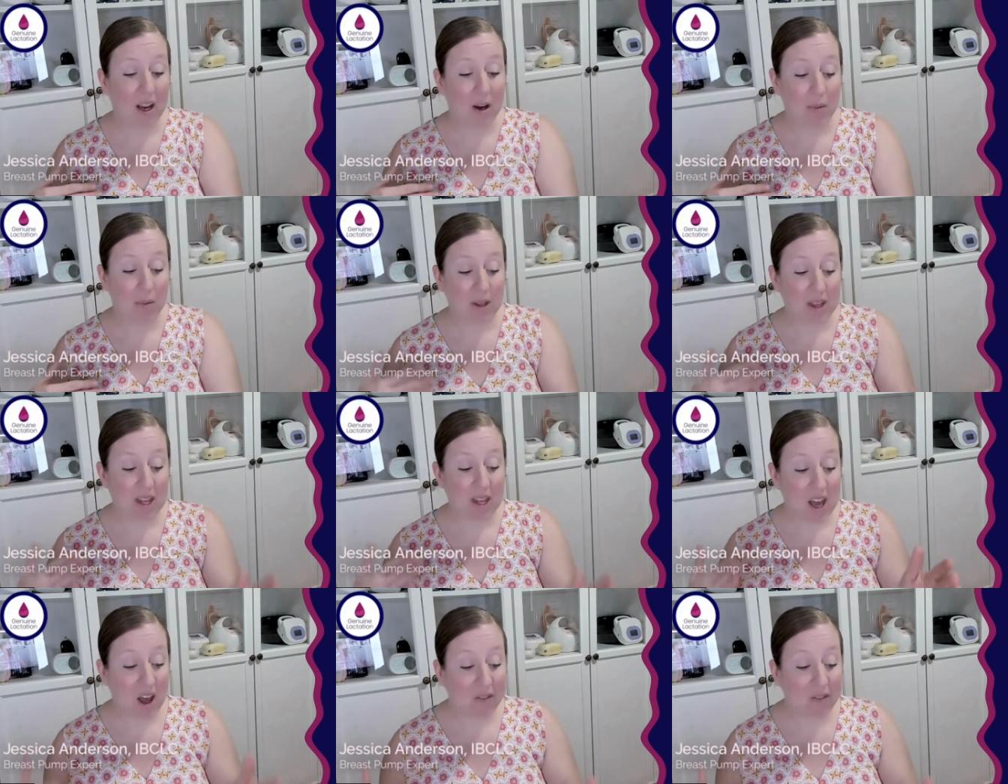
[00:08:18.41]
With
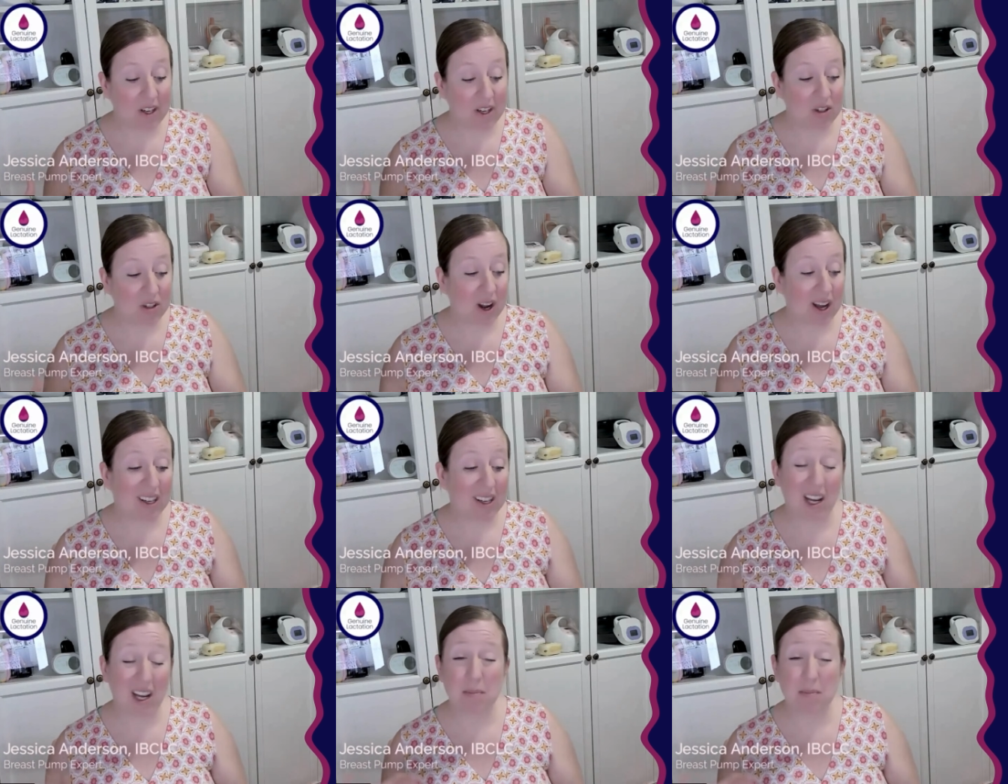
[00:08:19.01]
the Elvie
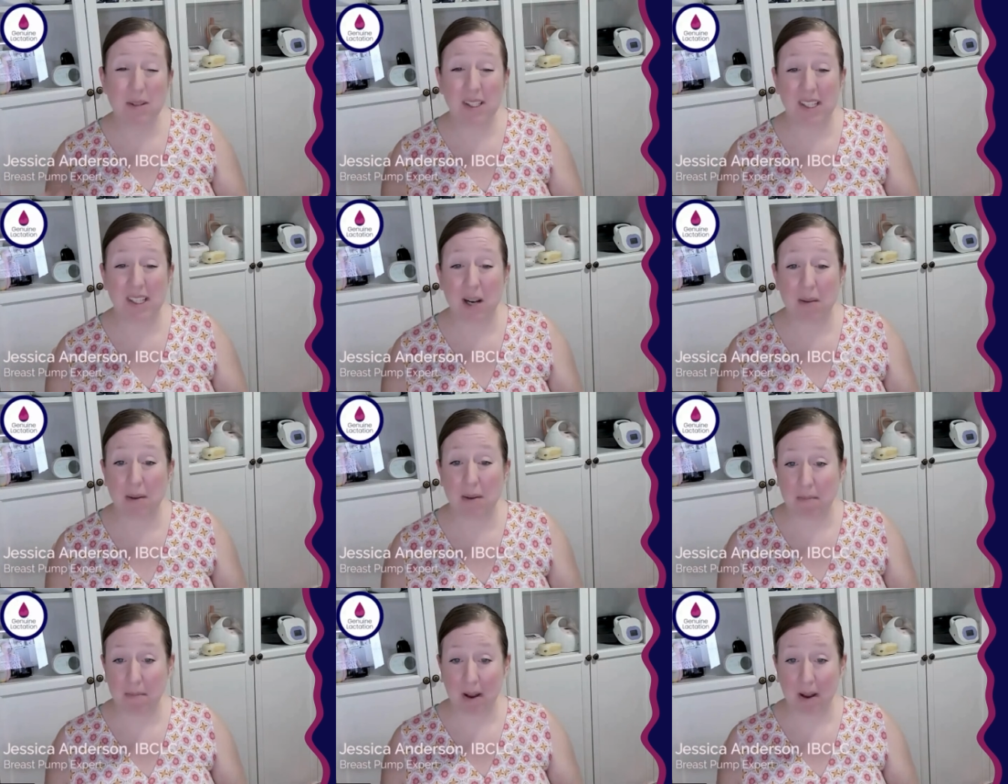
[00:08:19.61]
Stride cups, it's going
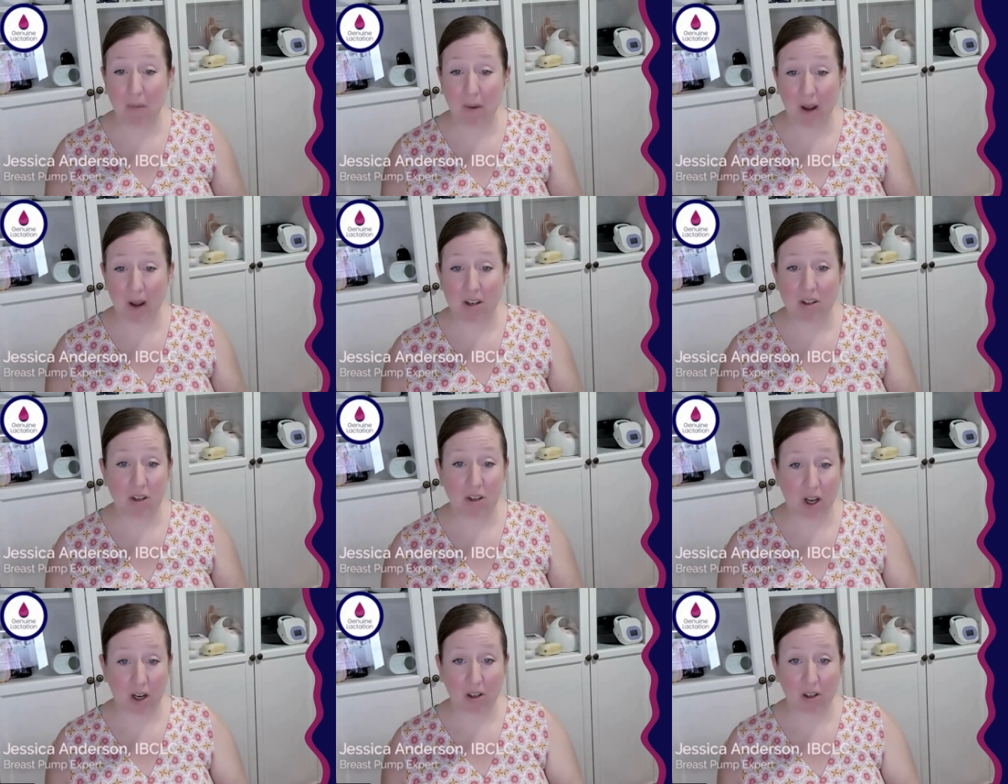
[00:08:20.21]
to be
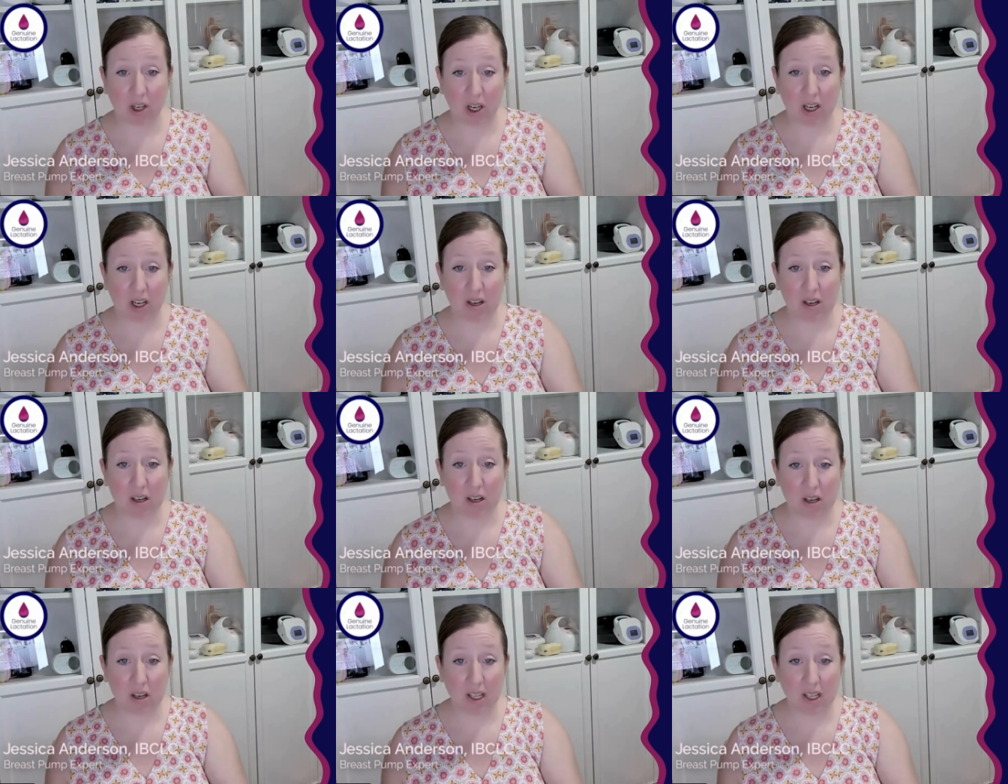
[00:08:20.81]
mid-range suction.
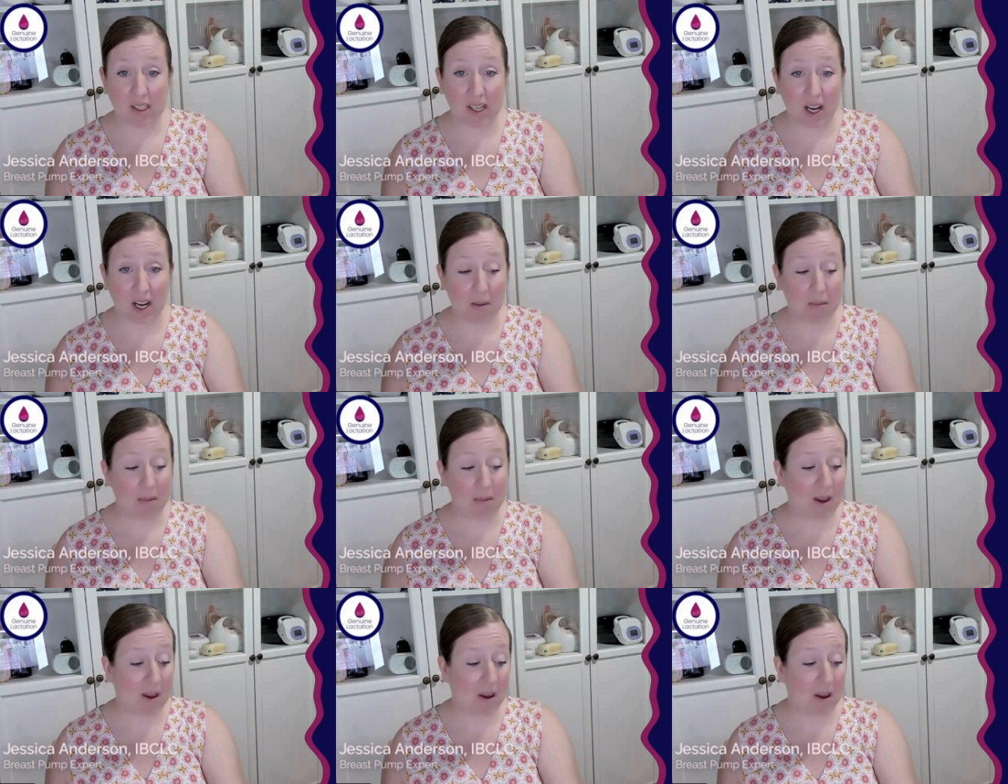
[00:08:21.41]
That's going to
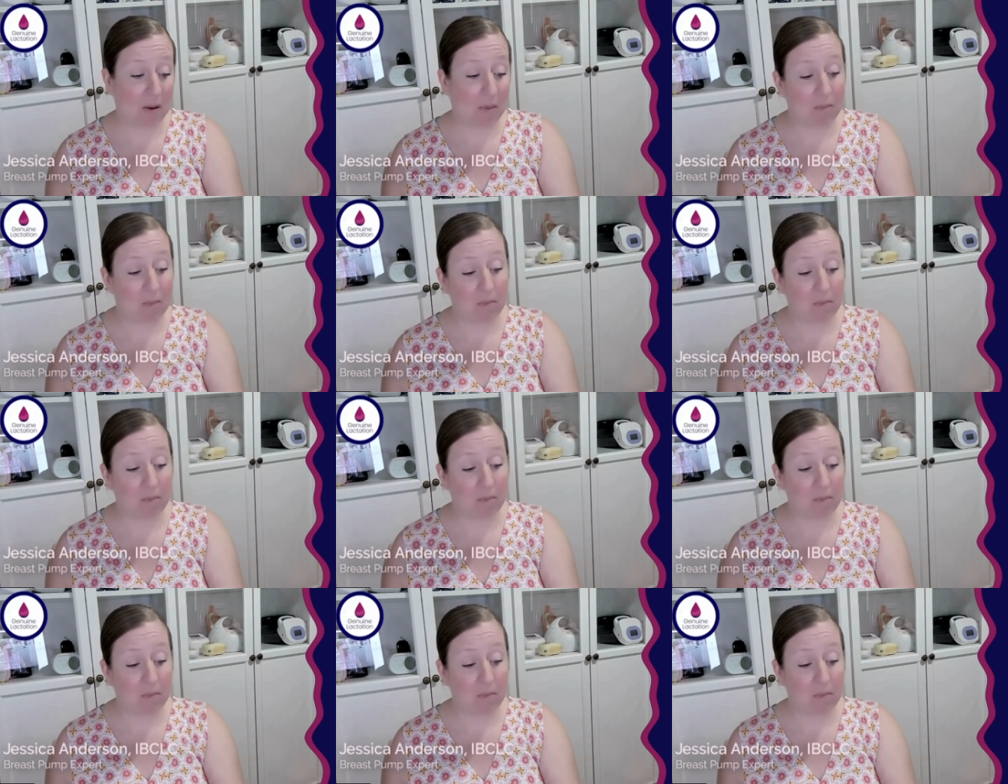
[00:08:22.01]
be,